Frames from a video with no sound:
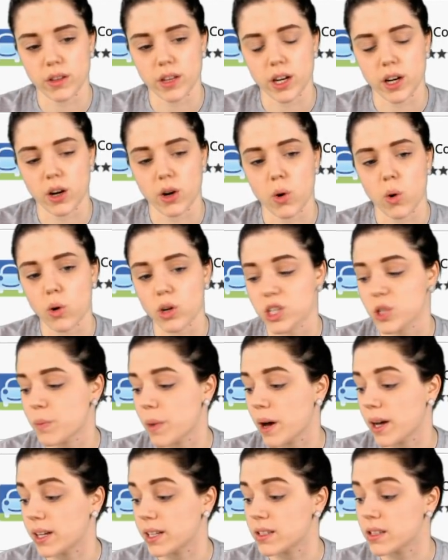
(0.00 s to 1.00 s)
that are
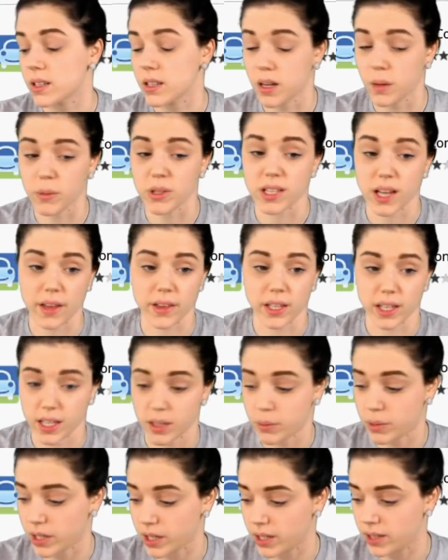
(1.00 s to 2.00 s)
corresponding to the numbers on the
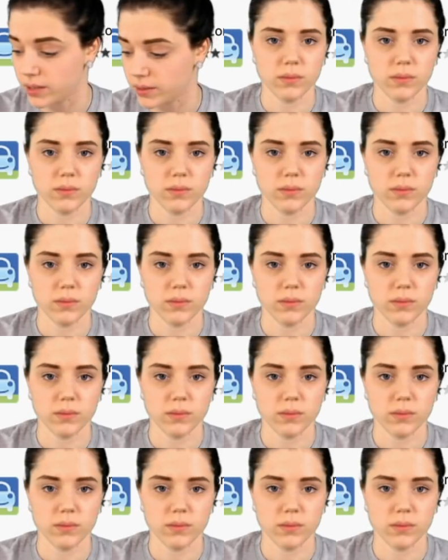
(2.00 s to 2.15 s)
KeepKey.